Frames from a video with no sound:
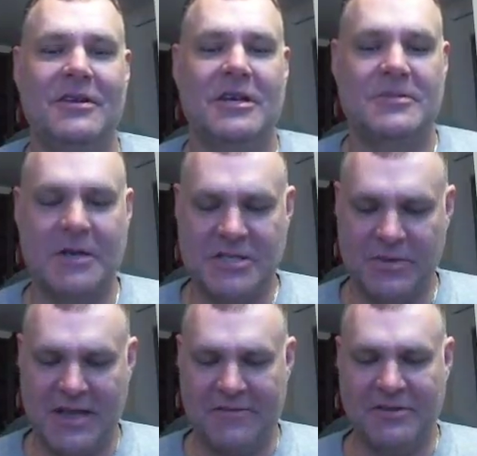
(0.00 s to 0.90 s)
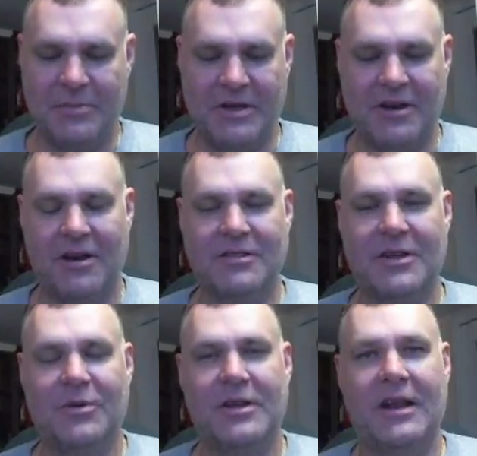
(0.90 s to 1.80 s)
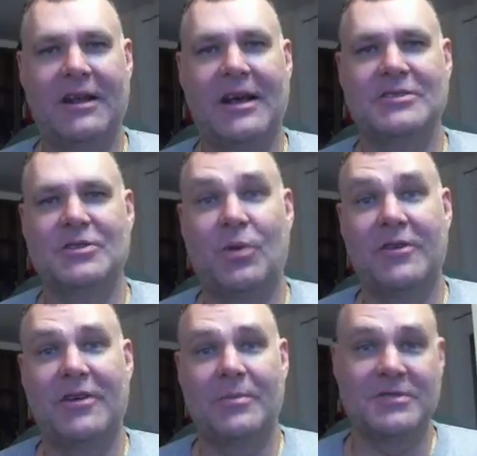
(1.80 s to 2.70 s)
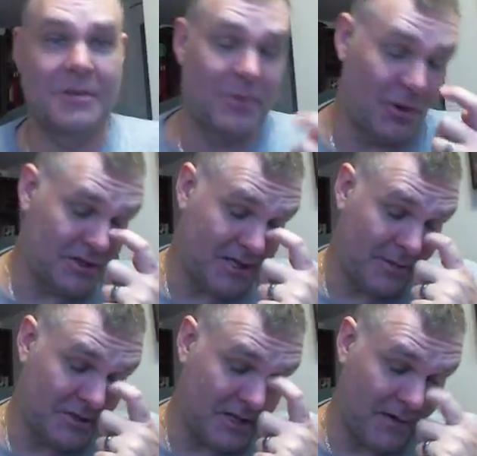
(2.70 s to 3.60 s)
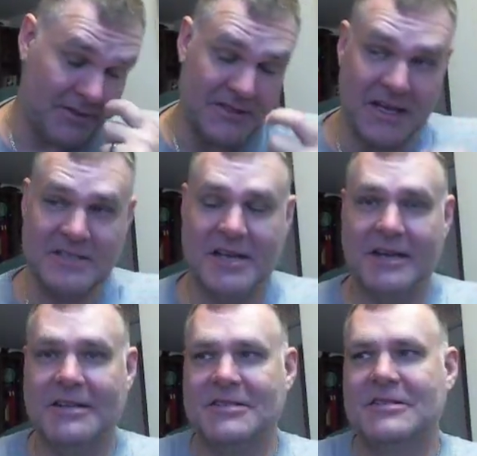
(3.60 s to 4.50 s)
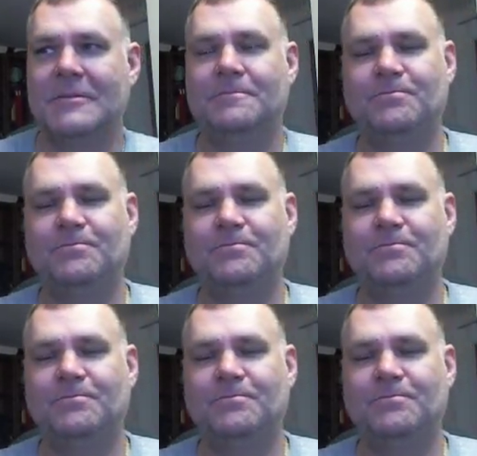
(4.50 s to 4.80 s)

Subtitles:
especially with that flipping card thing where you're getting an extra 25% bonus damage every 10 seconds.